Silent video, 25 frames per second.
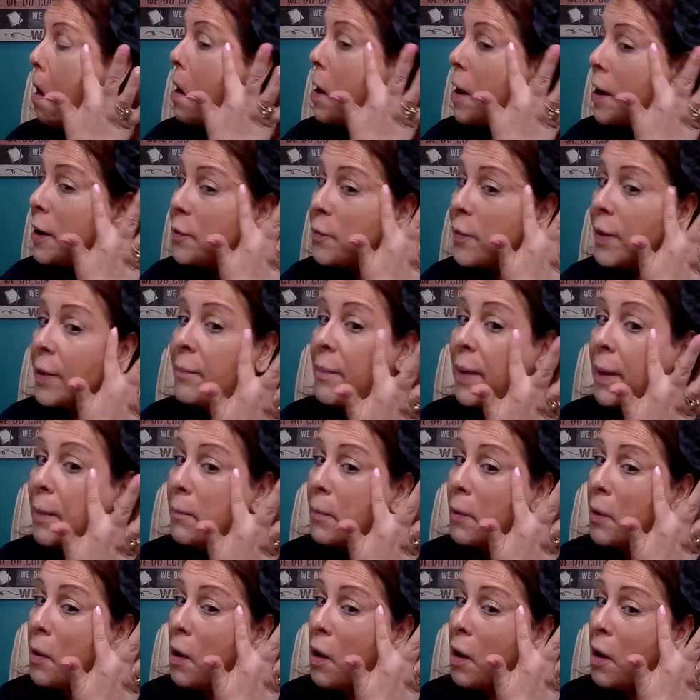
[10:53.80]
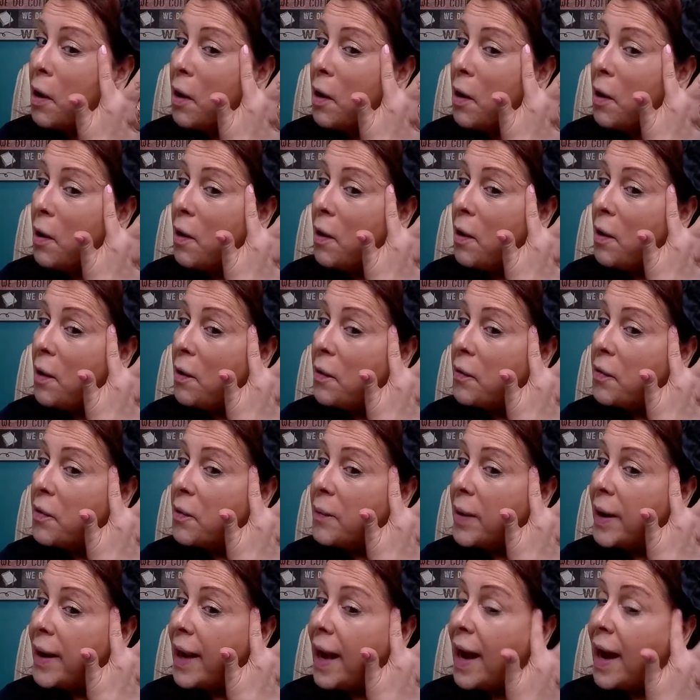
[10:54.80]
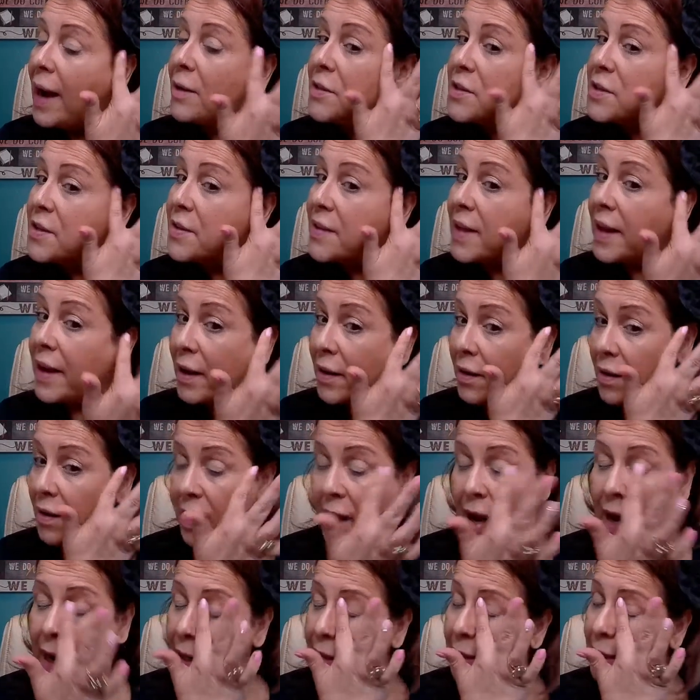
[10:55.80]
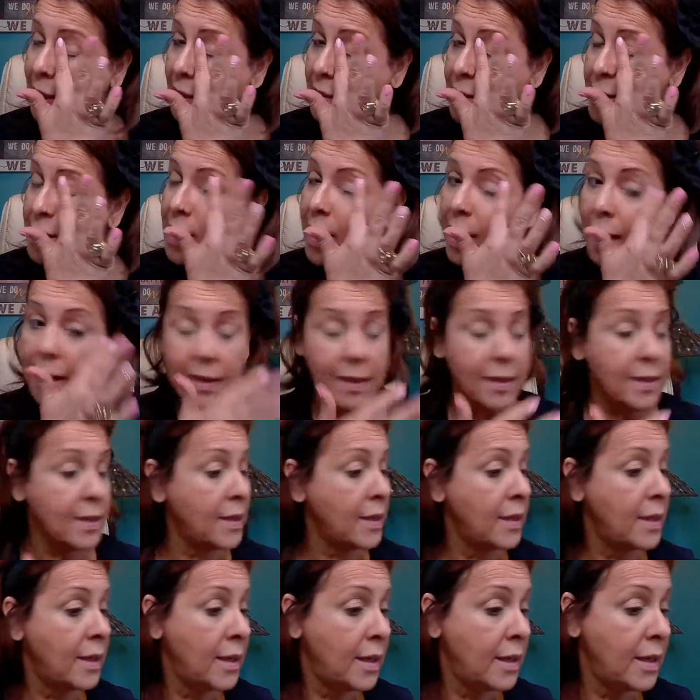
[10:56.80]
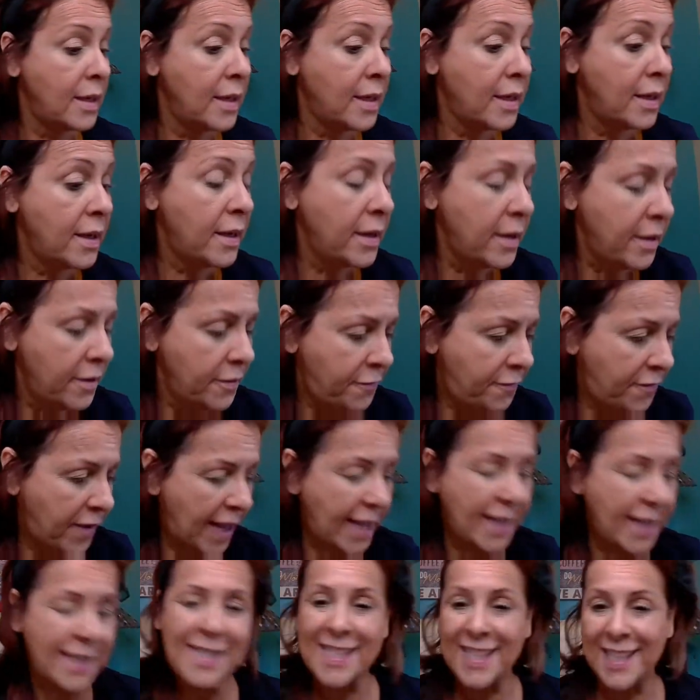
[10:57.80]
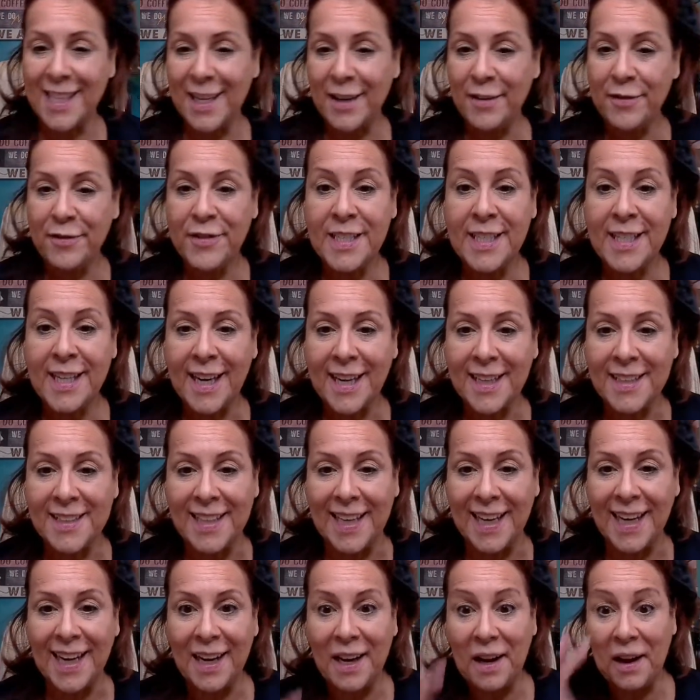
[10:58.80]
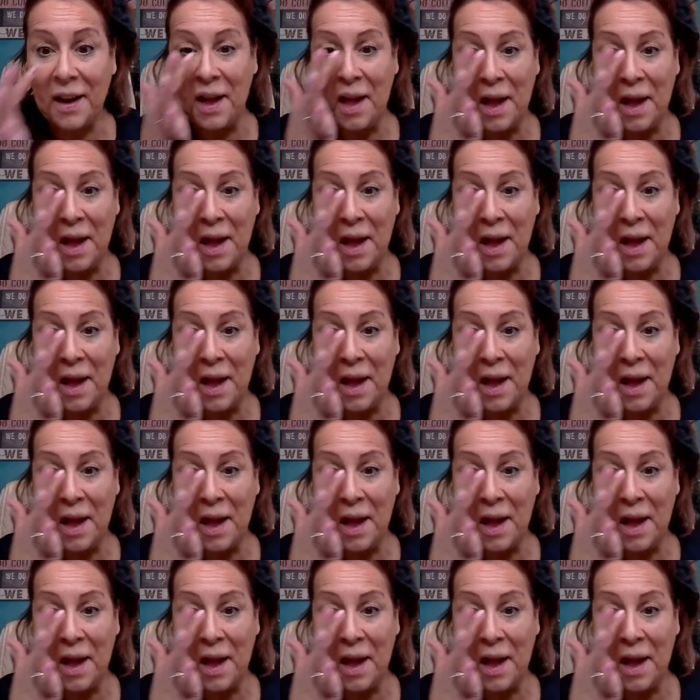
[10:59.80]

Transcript: And remember all the way out to the hairline. That's that facelift technique.